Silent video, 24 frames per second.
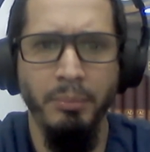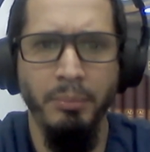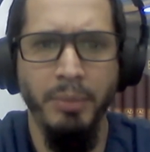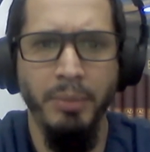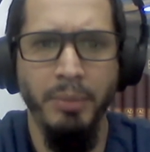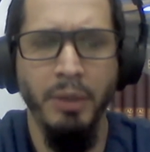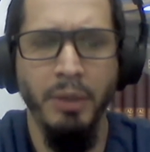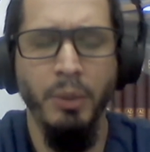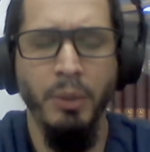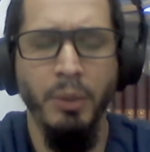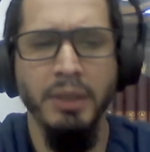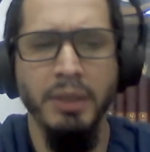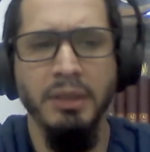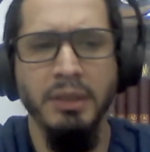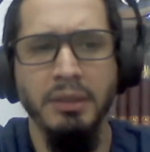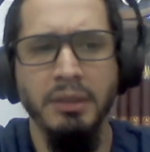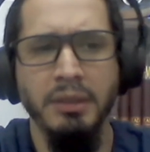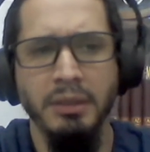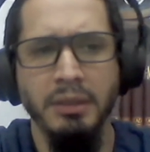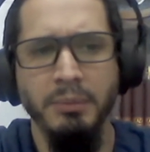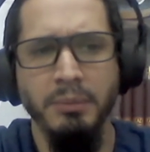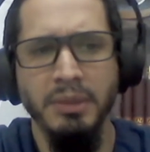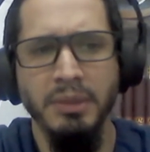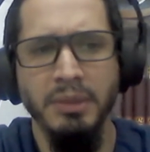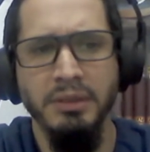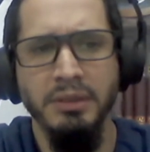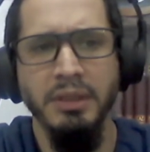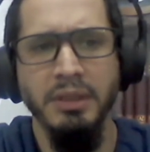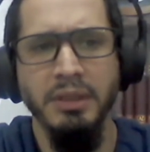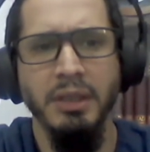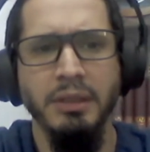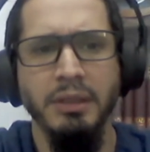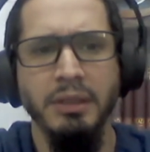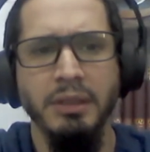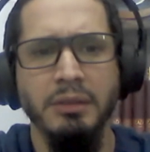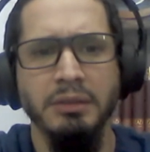Paraguayan
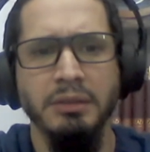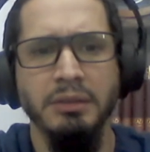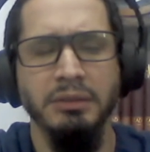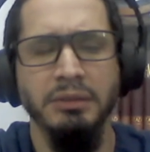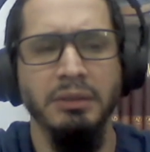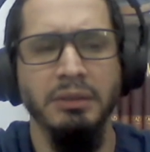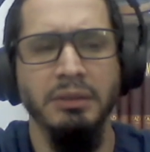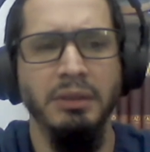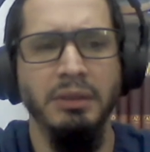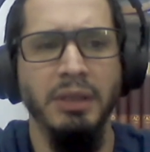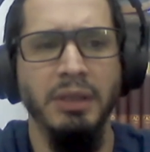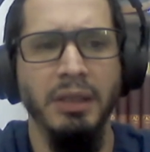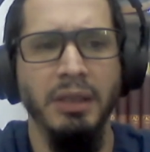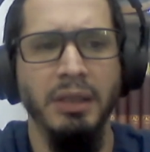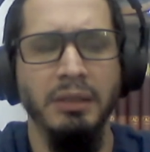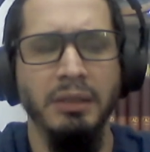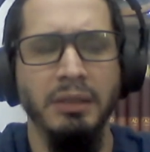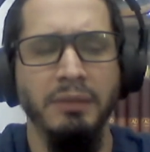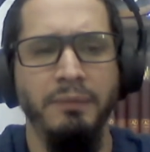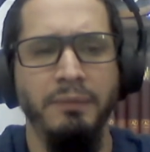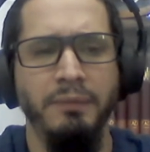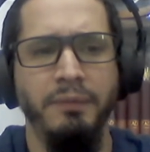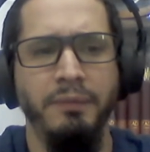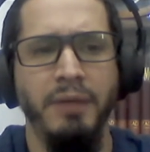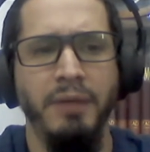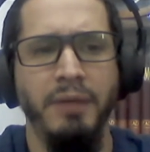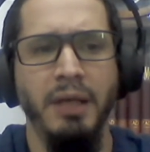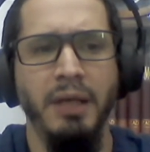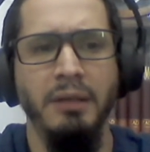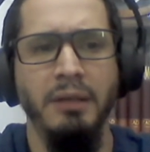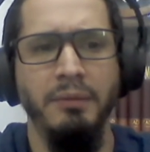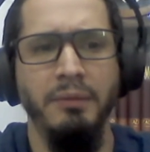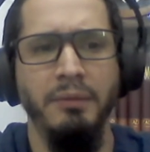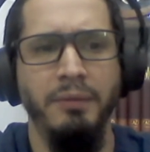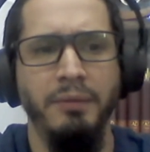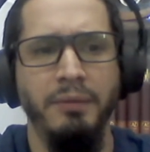investigators that
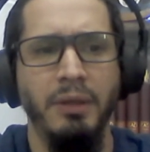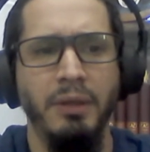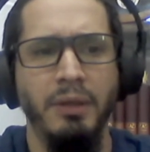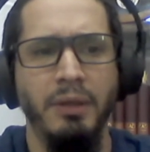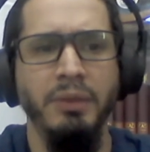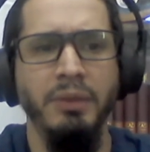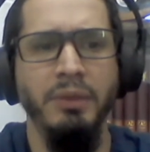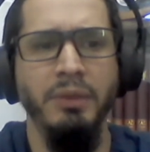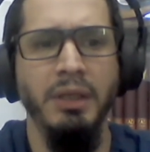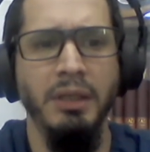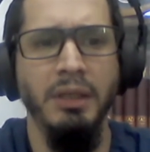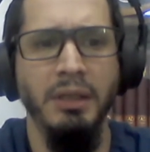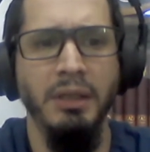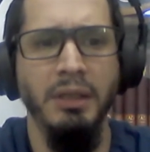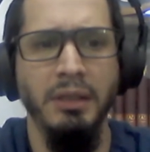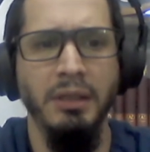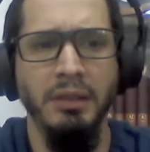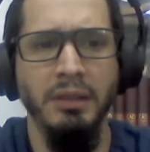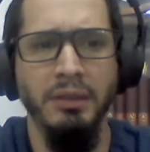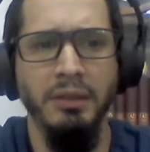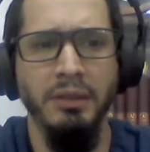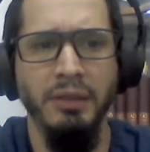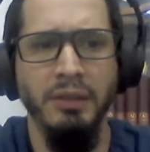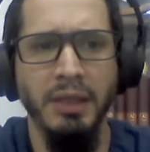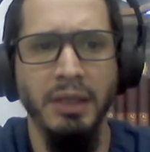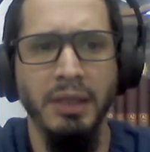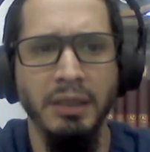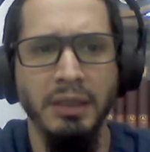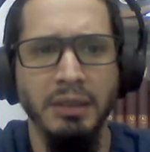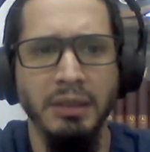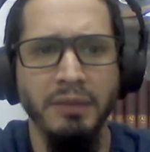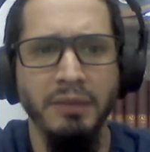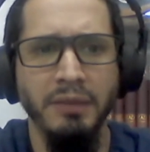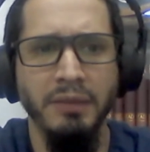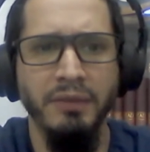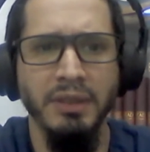found the
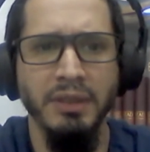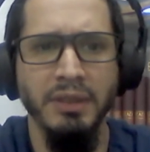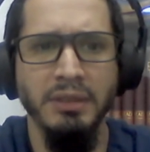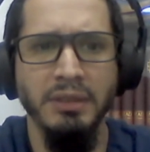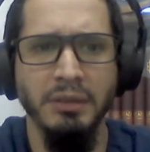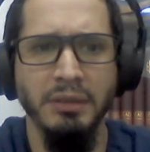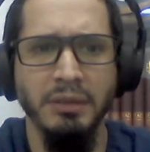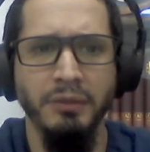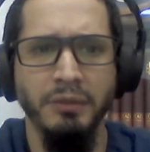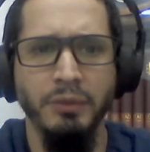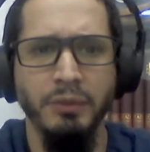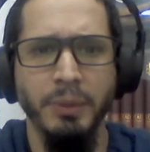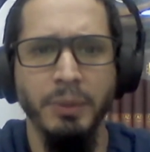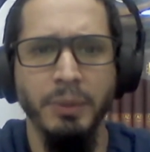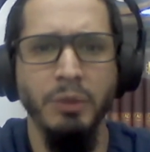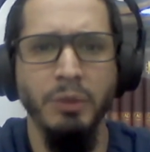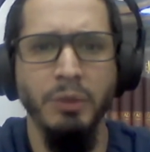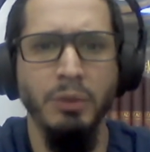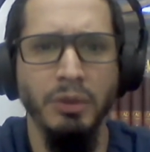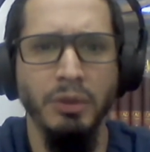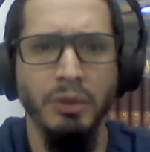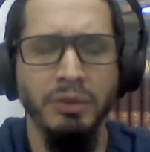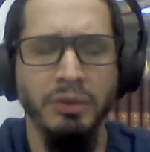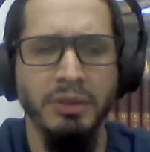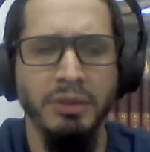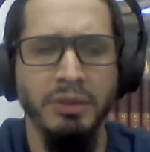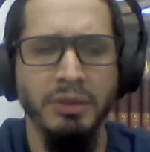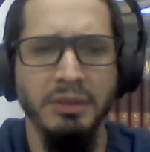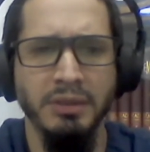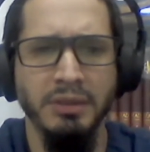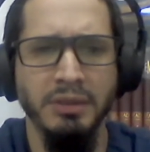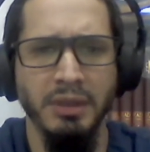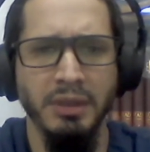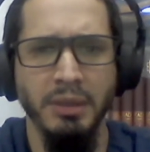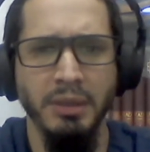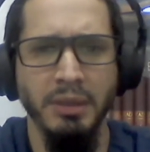relative risk of
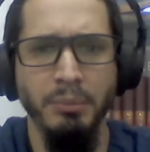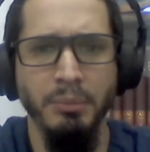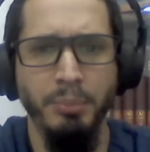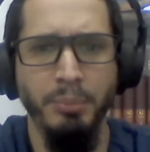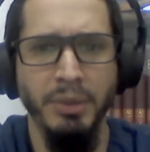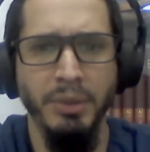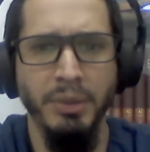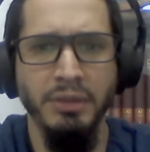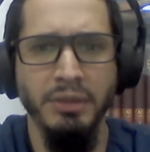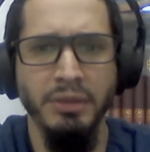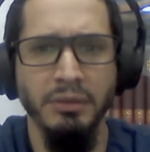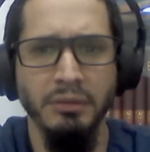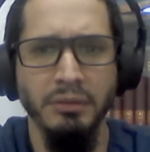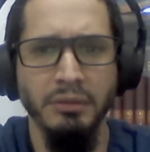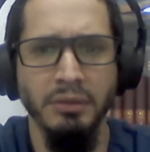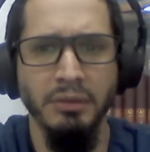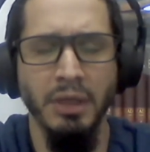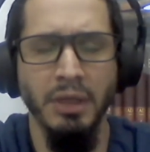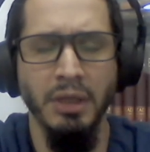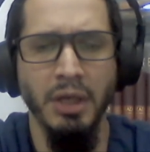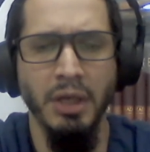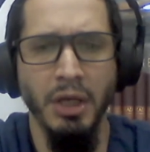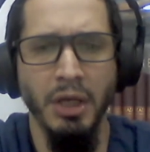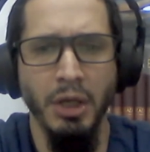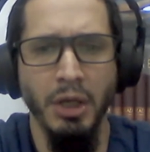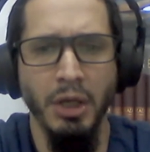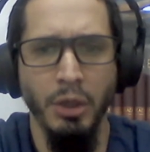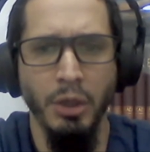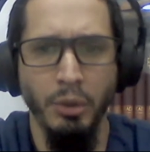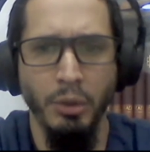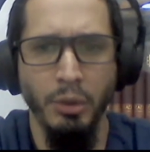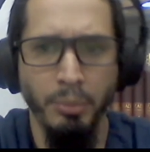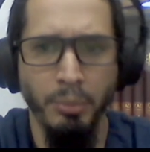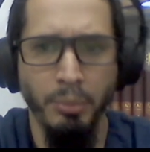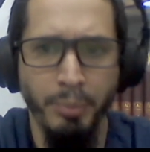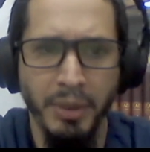tuberculosis in prison
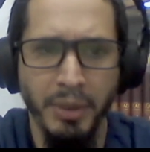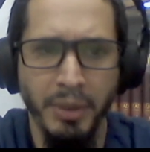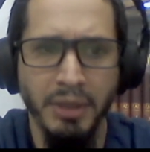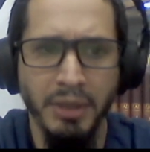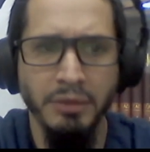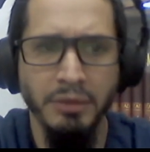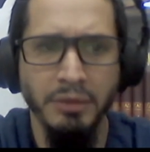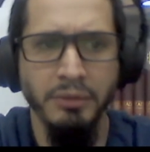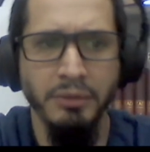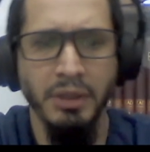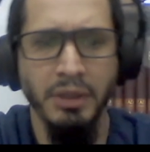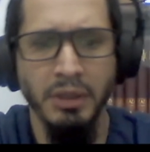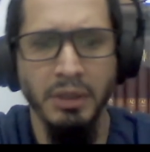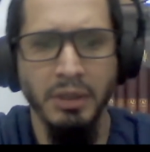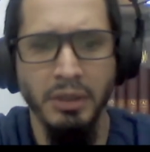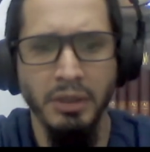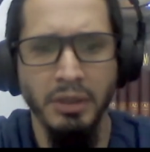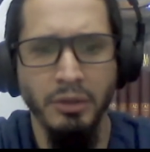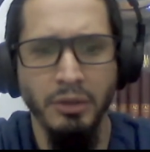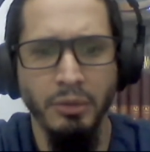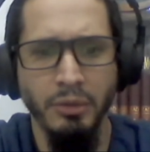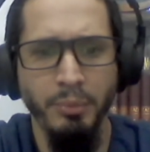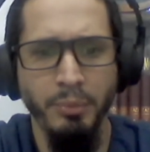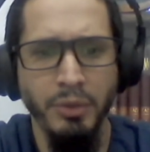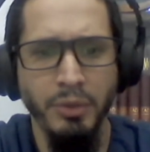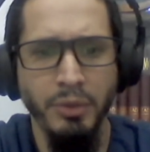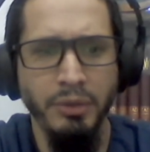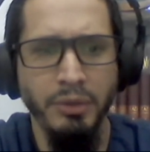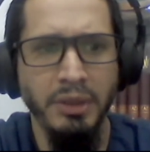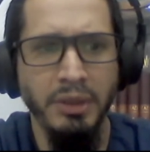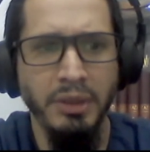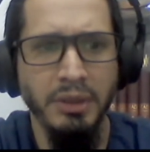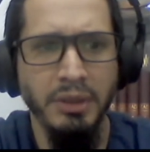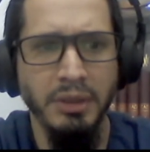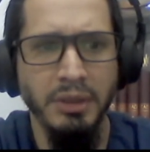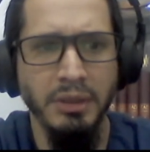compared to the
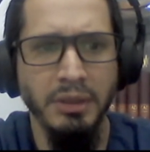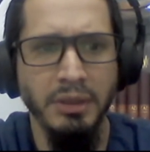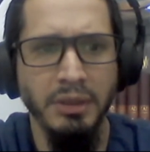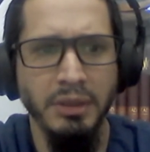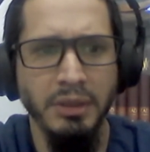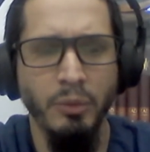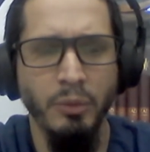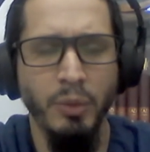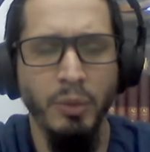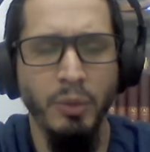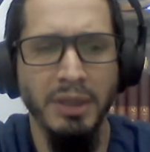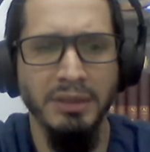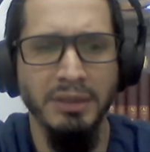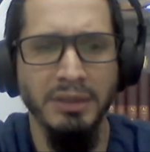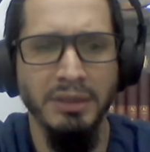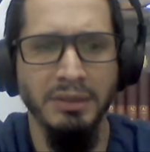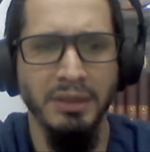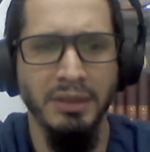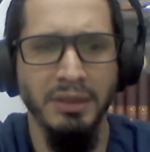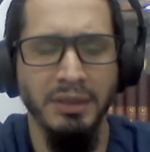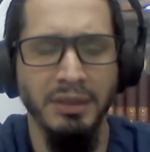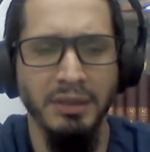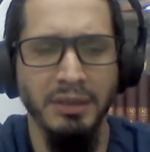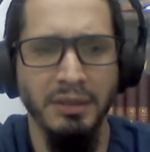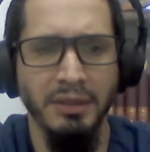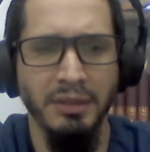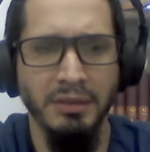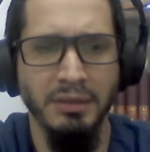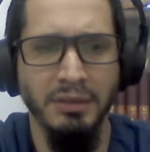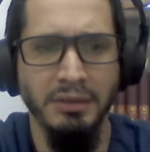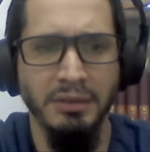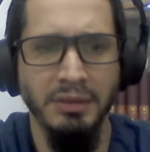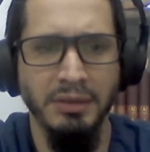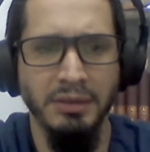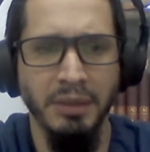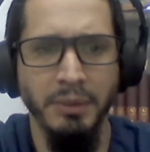community was
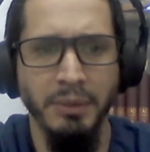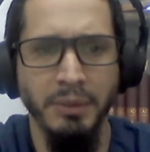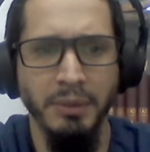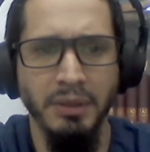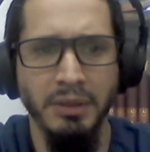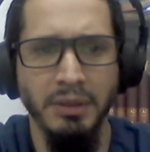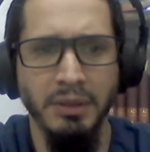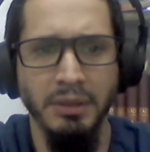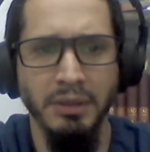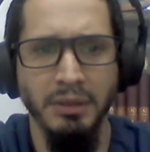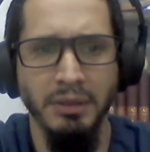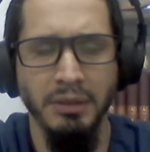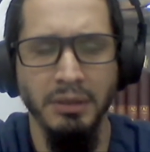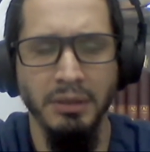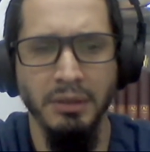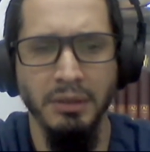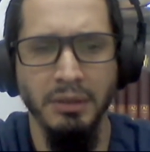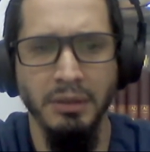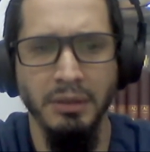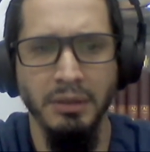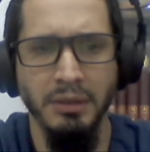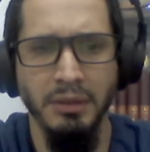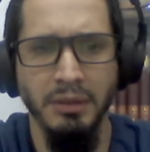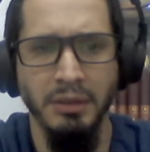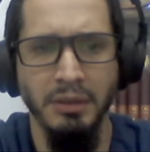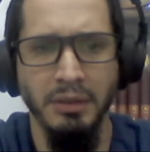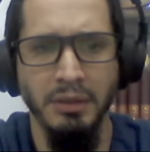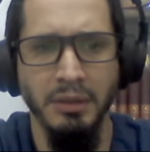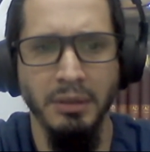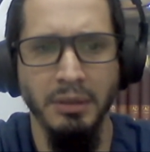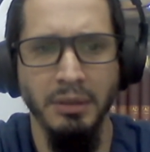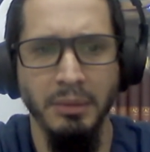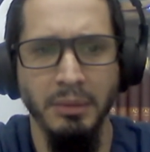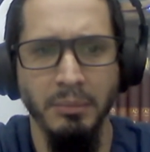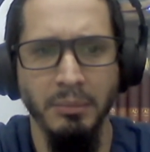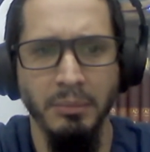
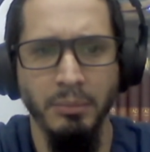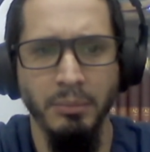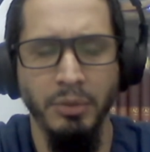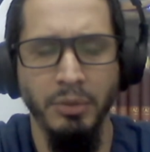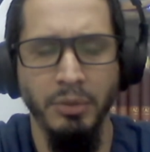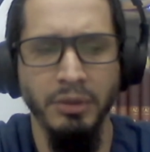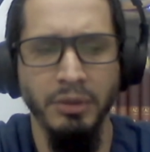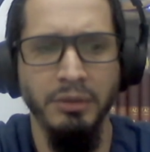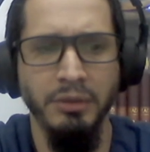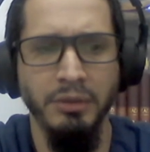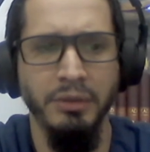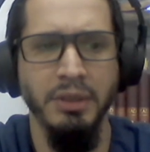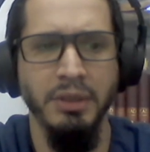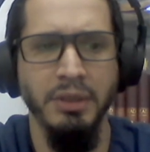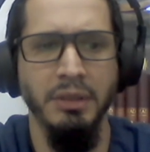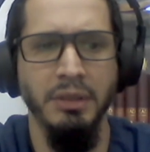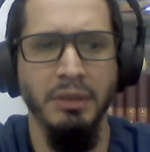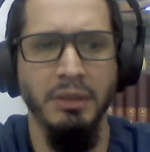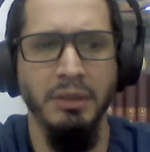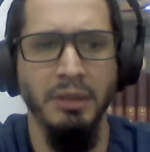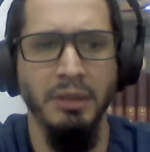17.3.